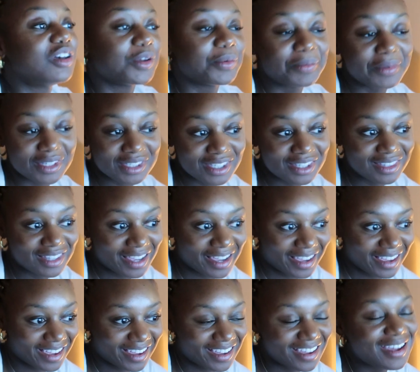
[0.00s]
a busy
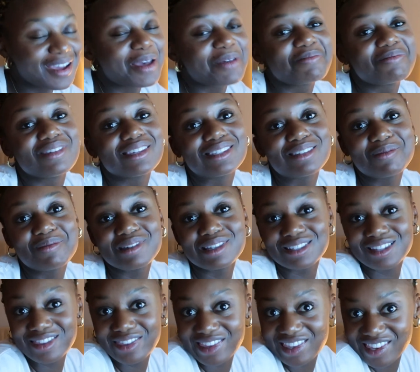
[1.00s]
day a busy
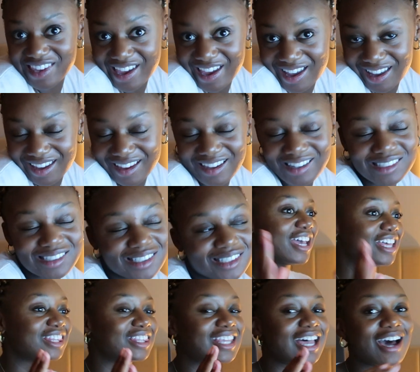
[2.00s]
busy days
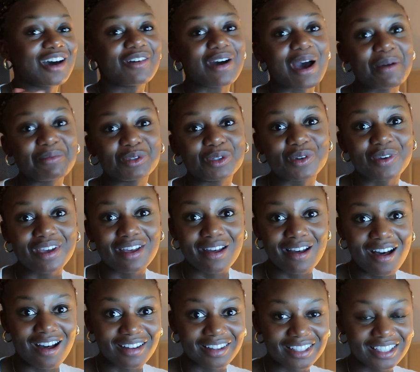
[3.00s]
and now i'm doing
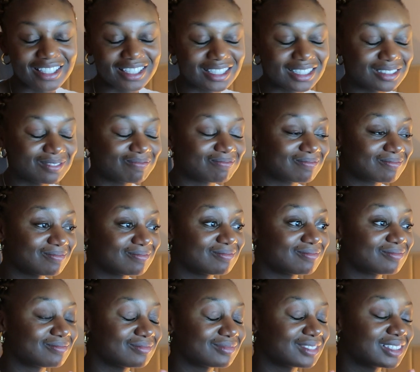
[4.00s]
anki
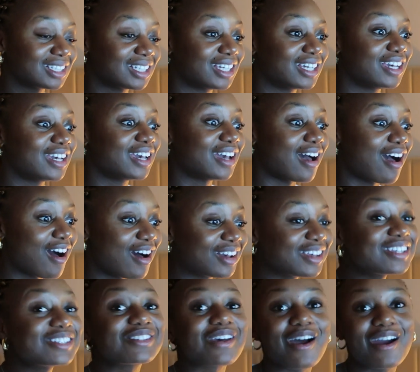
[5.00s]

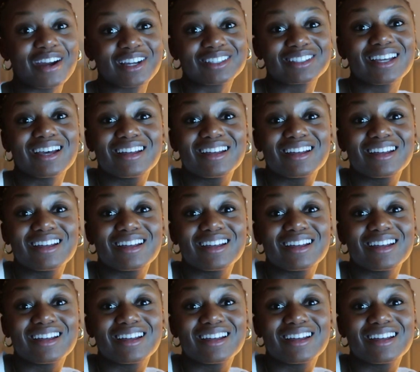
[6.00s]
anki is hard